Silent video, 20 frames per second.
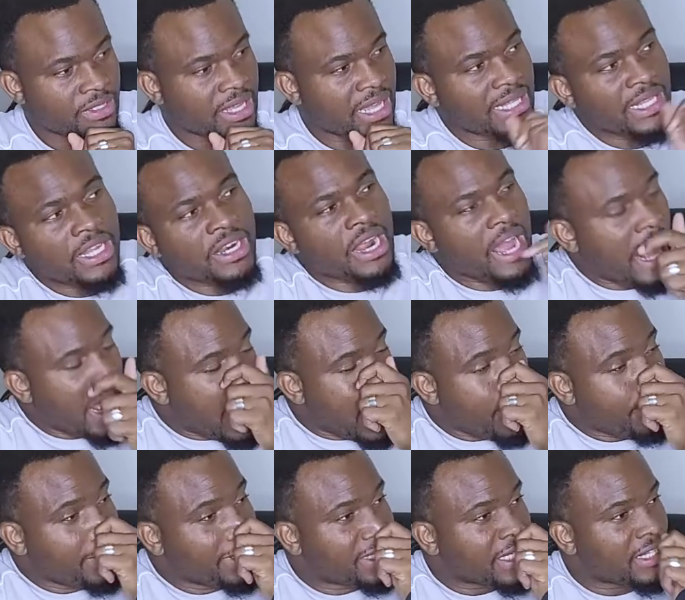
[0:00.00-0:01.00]
a lot of, I
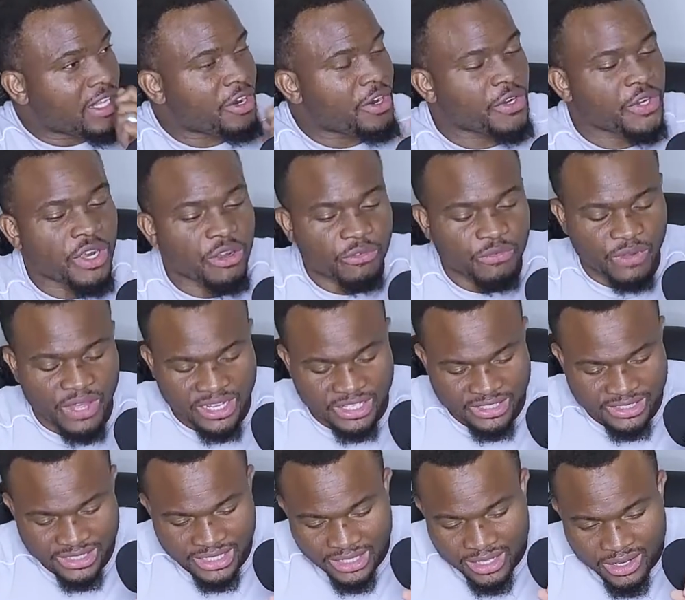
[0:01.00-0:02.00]
meet a lot of young
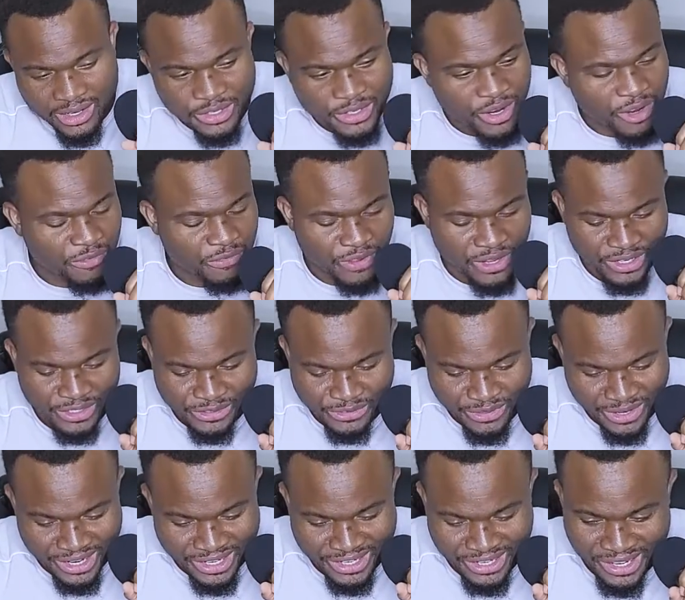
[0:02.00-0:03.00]
fellas, a lot of young fellas
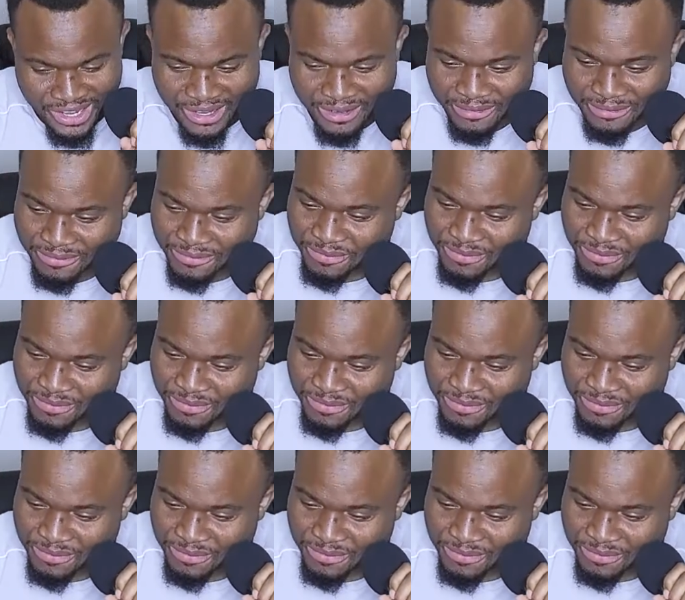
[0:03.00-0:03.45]
right now